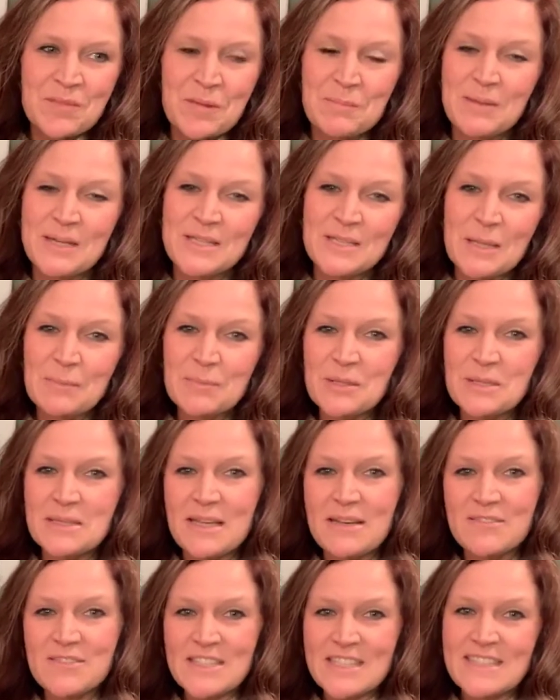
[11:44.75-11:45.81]
But number
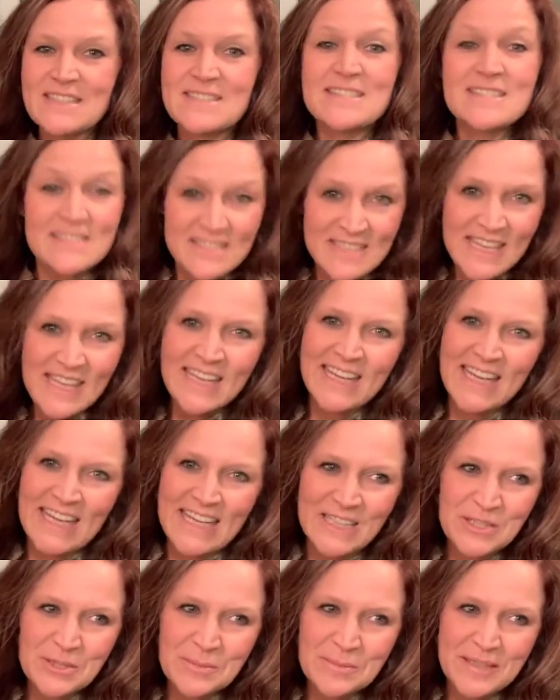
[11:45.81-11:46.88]
11 is an
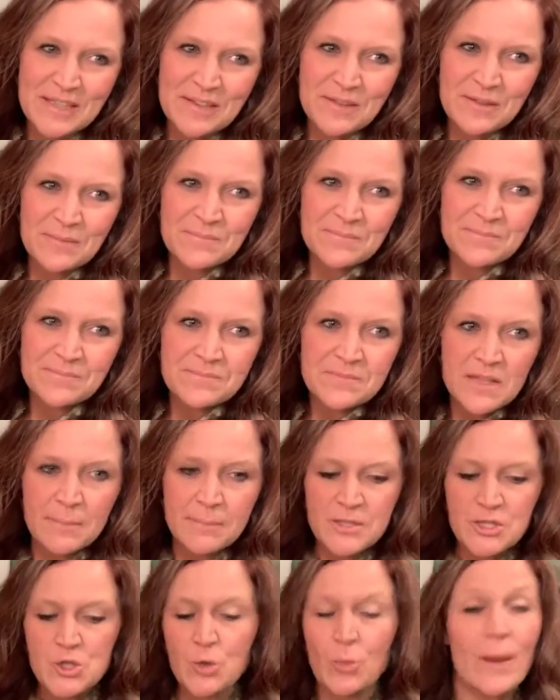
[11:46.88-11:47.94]
antler wreath.
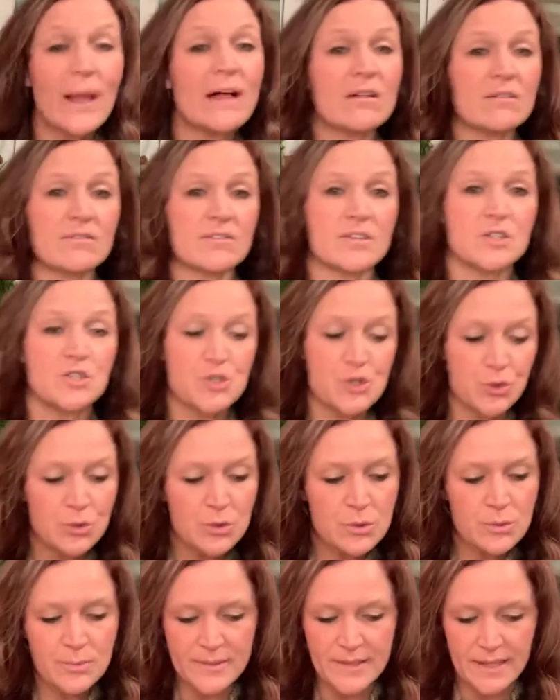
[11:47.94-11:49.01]
Number 12,
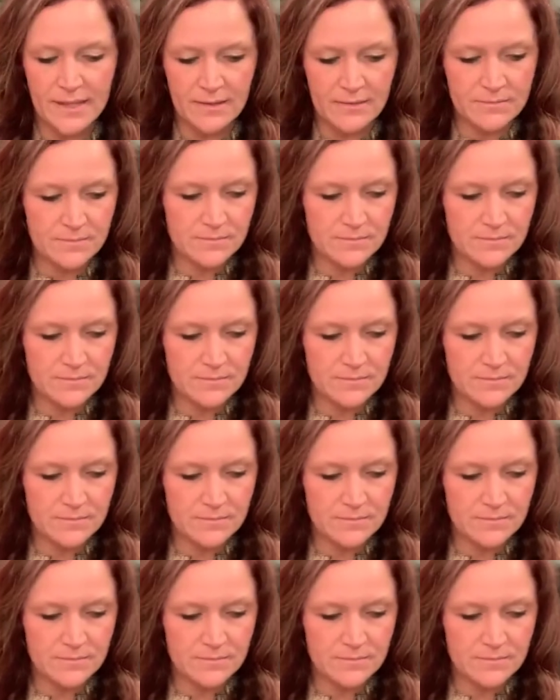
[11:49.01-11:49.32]
jewelry.